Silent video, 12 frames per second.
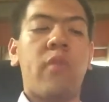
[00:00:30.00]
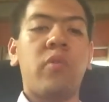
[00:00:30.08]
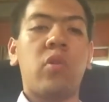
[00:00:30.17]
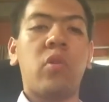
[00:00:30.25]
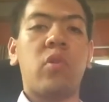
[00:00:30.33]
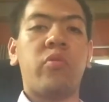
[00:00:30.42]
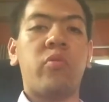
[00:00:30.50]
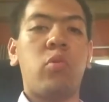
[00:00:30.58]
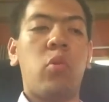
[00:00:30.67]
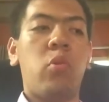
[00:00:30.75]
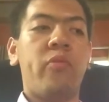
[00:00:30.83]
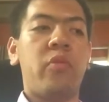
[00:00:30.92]
to go
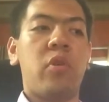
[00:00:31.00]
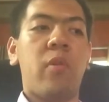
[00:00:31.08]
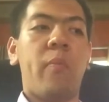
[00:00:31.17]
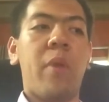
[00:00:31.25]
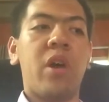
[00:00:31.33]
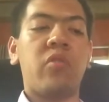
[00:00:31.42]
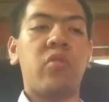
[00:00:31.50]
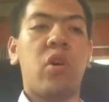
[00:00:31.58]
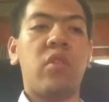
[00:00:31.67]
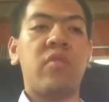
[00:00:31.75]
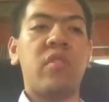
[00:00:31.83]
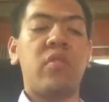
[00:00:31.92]
through for the Mae
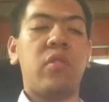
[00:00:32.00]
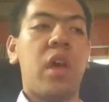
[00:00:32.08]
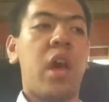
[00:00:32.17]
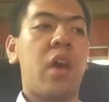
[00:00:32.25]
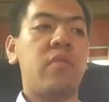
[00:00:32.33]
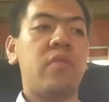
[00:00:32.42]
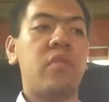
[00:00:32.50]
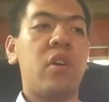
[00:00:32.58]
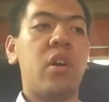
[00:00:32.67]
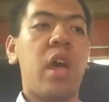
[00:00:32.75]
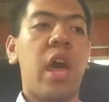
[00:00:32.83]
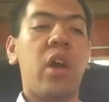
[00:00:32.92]
Sot. It had
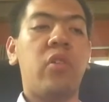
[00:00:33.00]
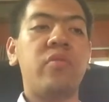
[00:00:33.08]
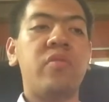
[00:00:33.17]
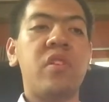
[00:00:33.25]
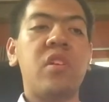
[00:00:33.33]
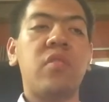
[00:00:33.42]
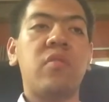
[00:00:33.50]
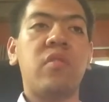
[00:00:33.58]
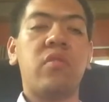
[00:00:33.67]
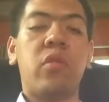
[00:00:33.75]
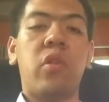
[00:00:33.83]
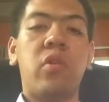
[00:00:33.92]
LD,
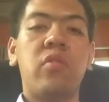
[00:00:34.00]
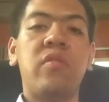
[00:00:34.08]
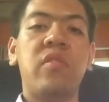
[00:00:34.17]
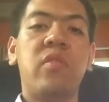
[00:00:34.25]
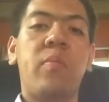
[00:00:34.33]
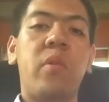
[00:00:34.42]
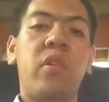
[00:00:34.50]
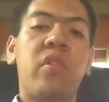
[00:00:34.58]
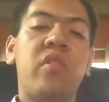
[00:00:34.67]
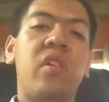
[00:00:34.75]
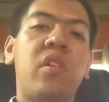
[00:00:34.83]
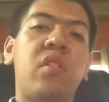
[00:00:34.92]
this learned
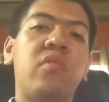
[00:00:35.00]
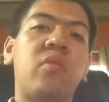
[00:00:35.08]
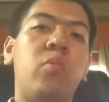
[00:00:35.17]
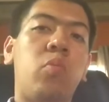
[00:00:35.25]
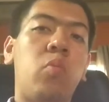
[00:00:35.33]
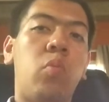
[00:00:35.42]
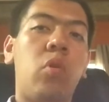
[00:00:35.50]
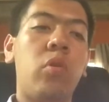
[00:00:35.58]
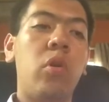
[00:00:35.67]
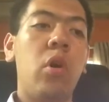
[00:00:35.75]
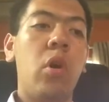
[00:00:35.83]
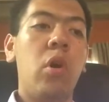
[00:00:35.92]
disability, has a
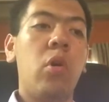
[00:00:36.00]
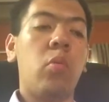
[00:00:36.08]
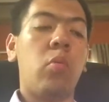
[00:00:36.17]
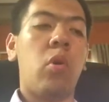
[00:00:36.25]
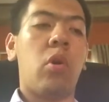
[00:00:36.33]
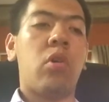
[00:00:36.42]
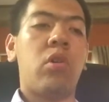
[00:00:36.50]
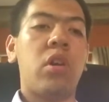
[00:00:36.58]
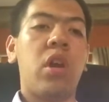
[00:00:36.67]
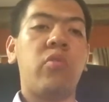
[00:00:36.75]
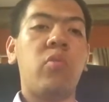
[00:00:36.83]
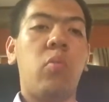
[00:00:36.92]

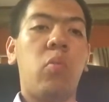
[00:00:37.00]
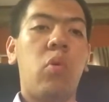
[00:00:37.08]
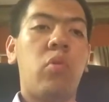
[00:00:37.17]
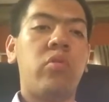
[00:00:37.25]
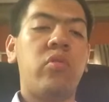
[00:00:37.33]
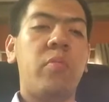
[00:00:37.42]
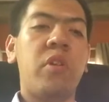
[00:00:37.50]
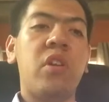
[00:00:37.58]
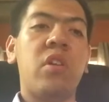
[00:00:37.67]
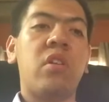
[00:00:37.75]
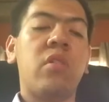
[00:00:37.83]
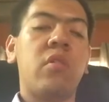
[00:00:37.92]
word to
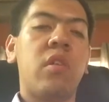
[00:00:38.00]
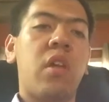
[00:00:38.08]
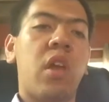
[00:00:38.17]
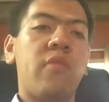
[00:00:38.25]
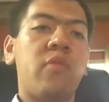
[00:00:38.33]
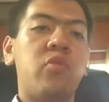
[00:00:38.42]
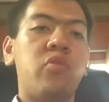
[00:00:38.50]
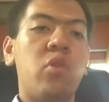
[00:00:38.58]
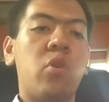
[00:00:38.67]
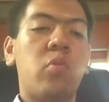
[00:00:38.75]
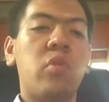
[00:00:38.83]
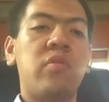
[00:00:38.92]
be have the
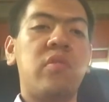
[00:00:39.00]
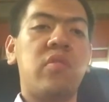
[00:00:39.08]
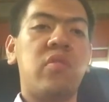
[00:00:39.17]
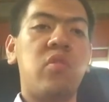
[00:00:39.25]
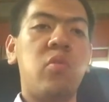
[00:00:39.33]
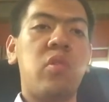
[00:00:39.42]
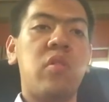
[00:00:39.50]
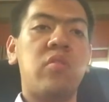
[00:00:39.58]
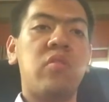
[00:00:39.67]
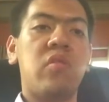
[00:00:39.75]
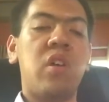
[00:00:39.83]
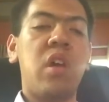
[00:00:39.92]
children to
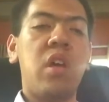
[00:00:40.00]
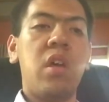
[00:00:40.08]
students,